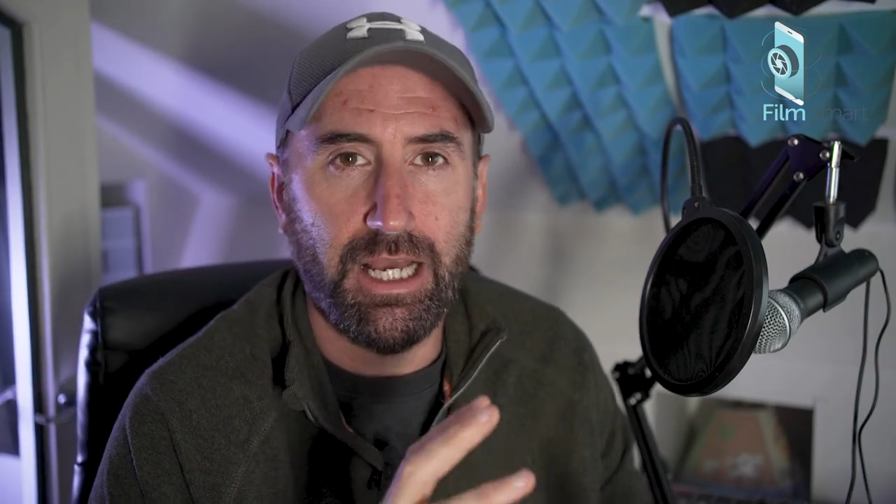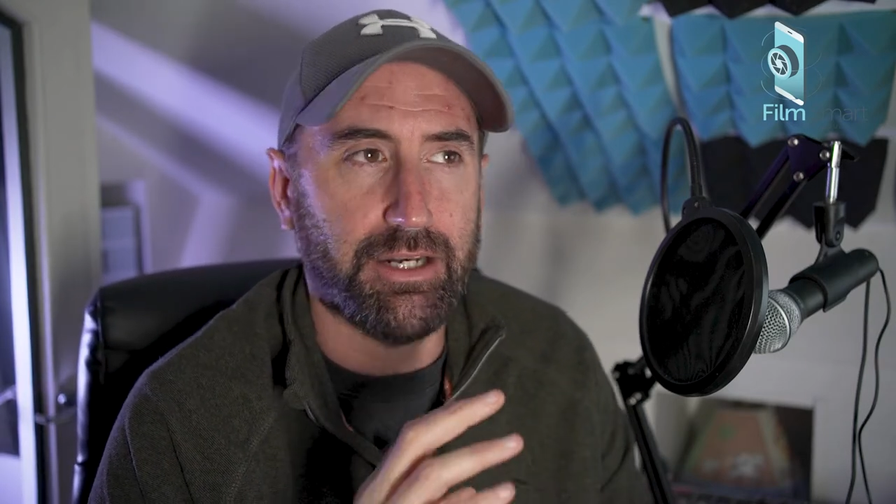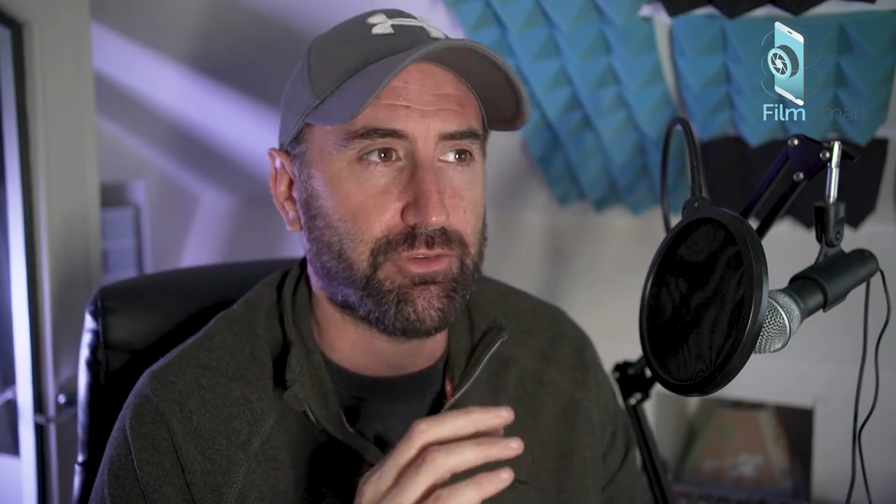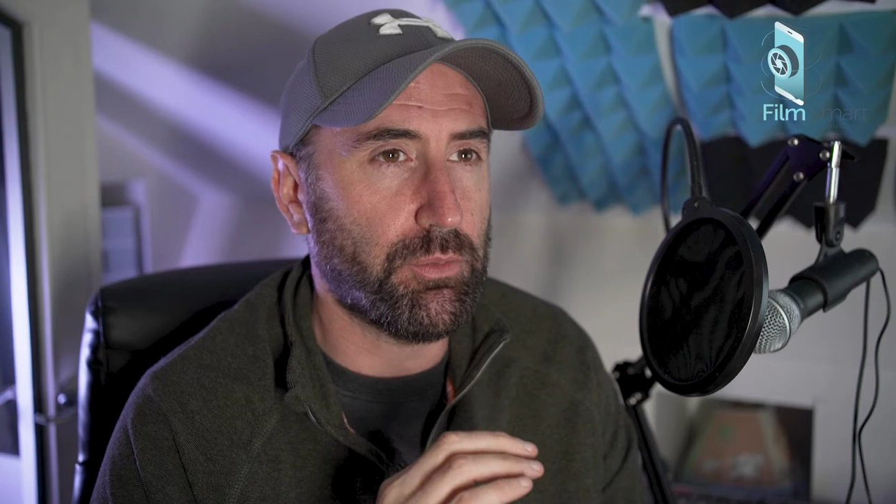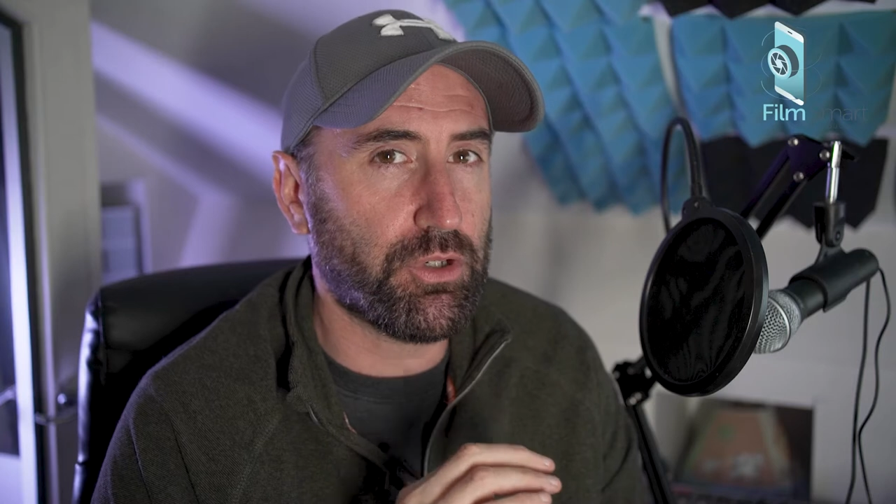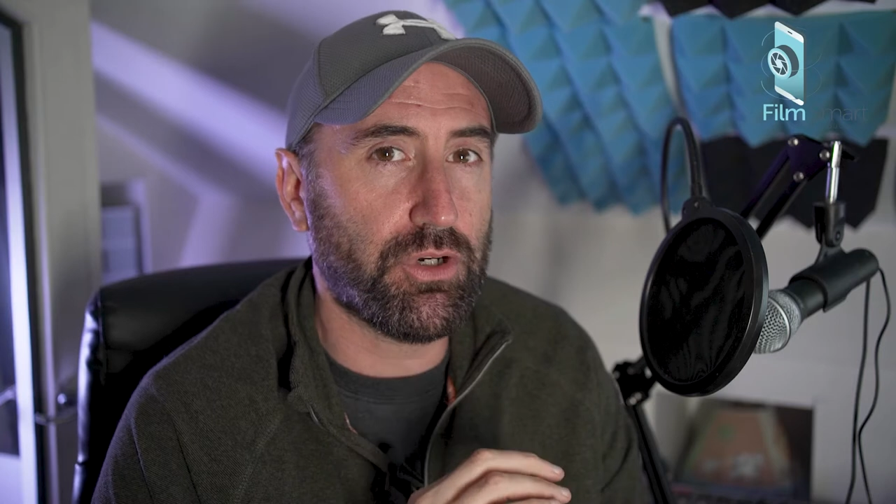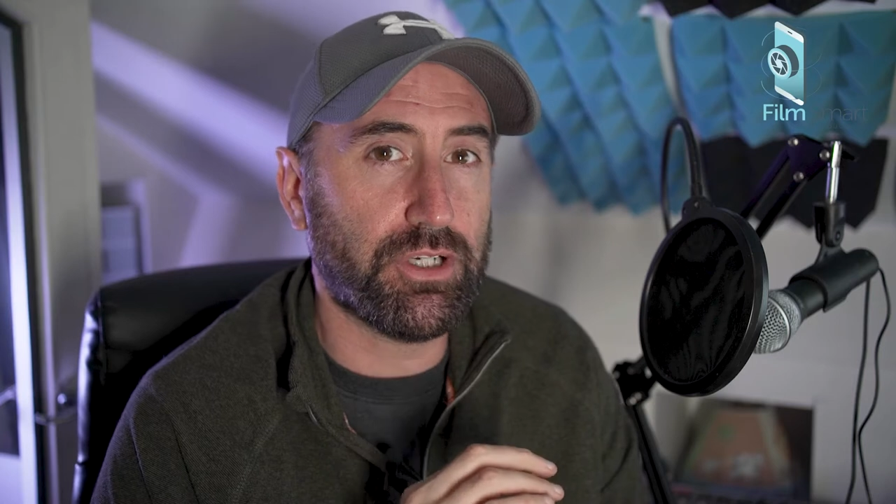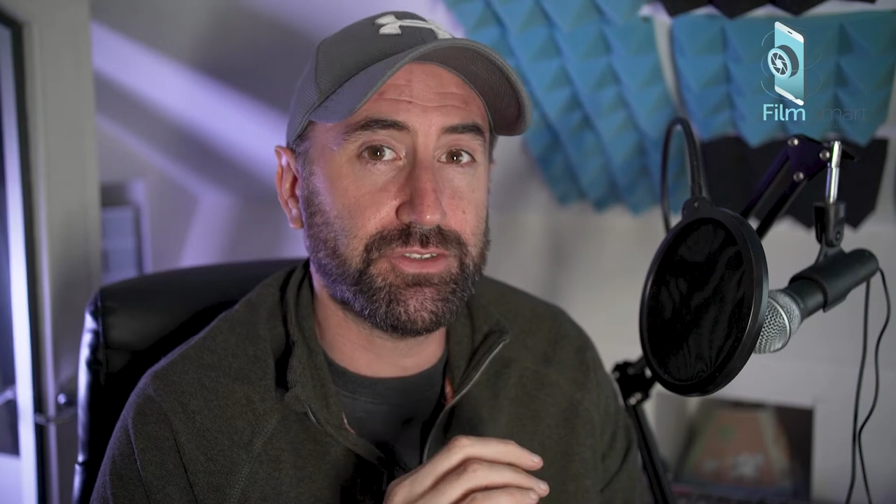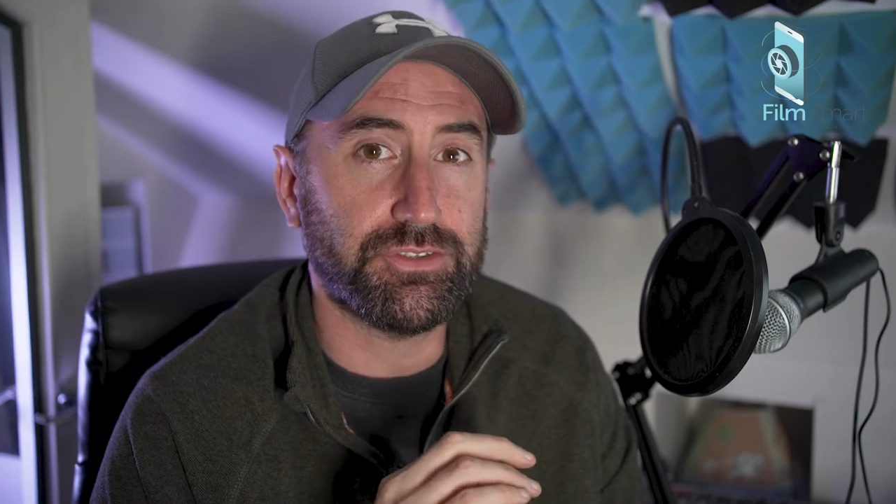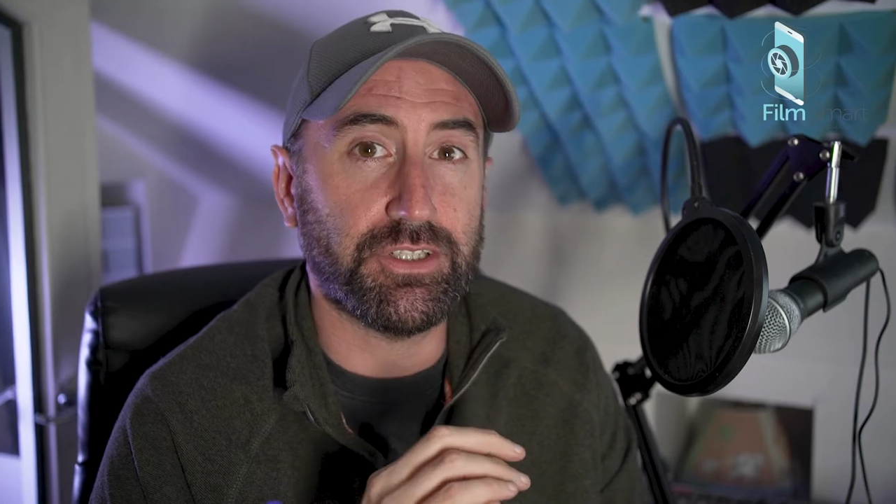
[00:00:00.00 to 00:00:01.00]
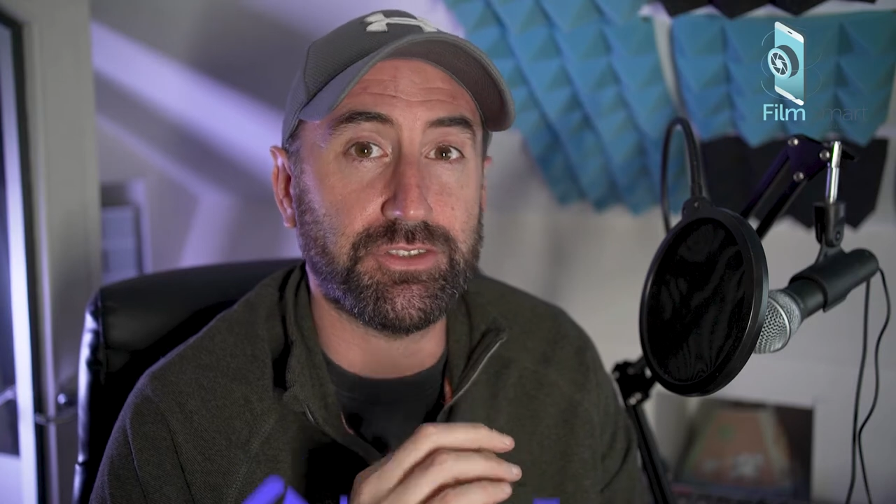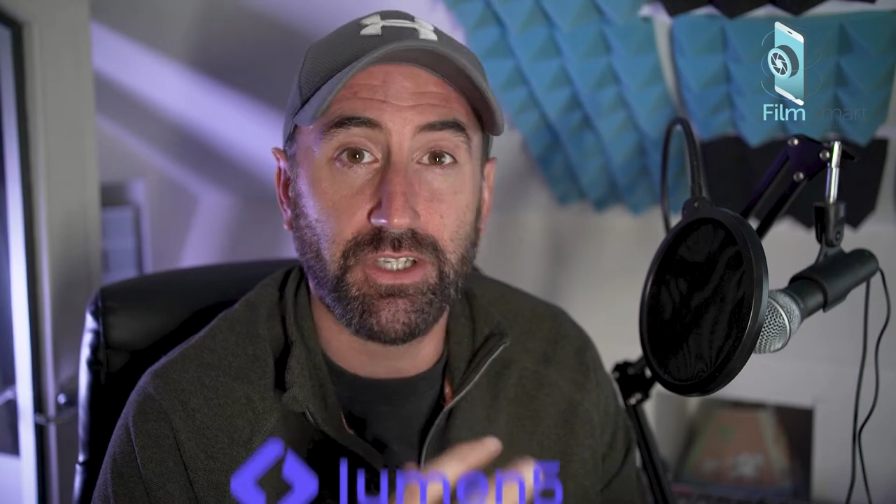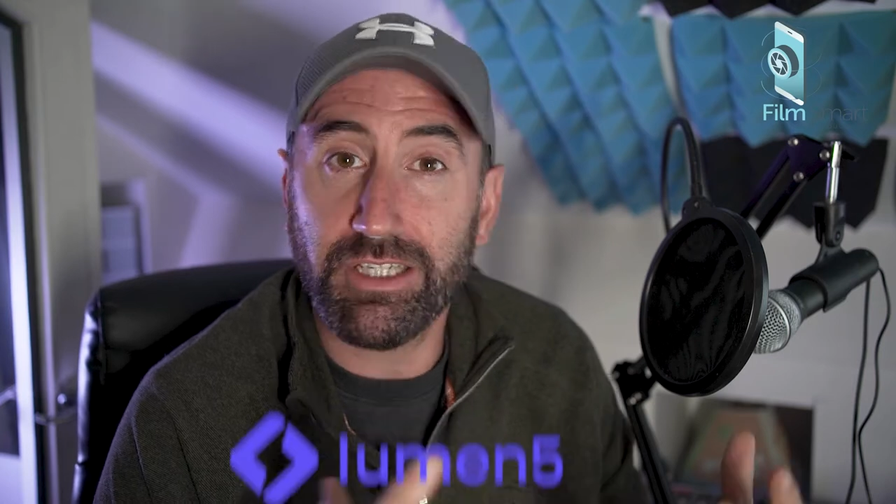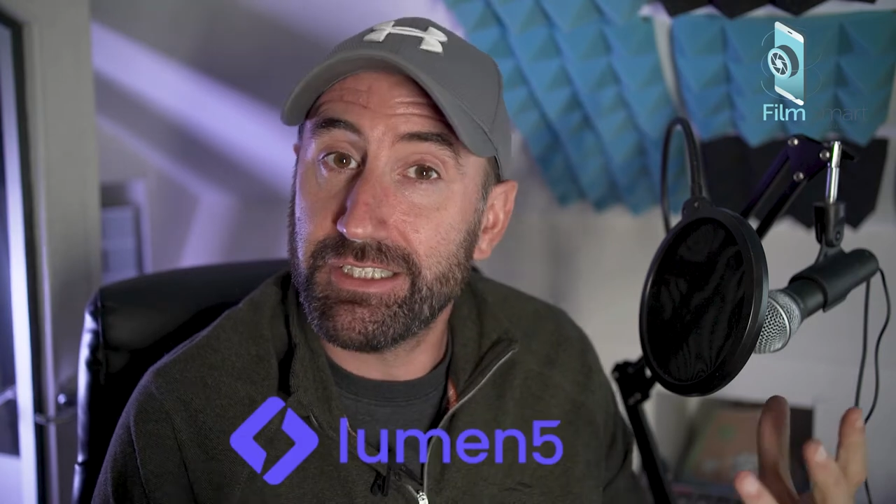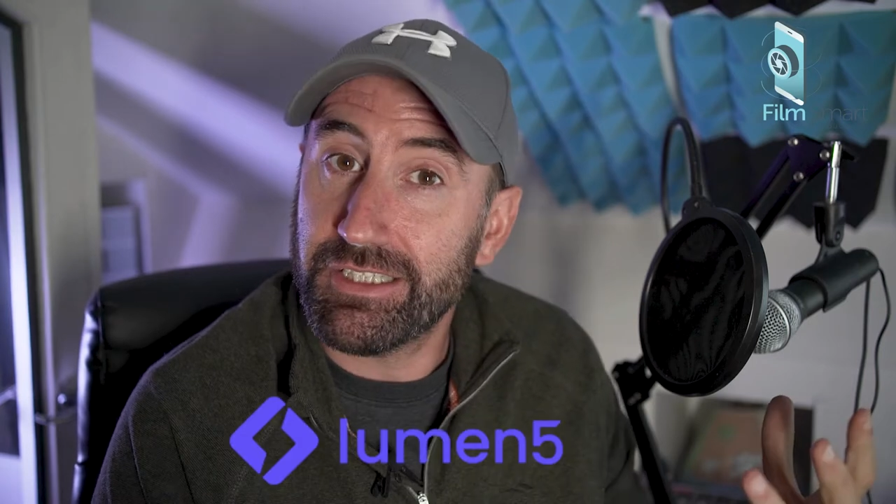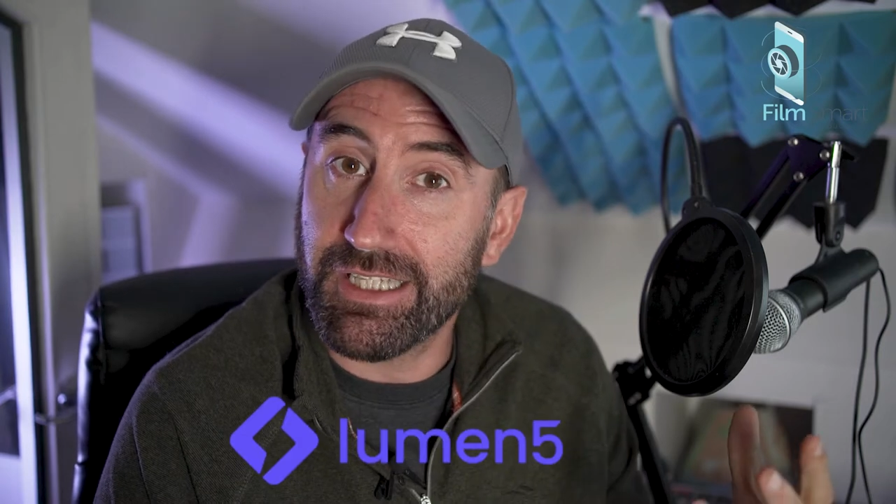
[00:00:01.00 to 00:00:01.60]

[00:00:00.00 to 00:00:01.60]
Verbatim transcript: And I've come across a site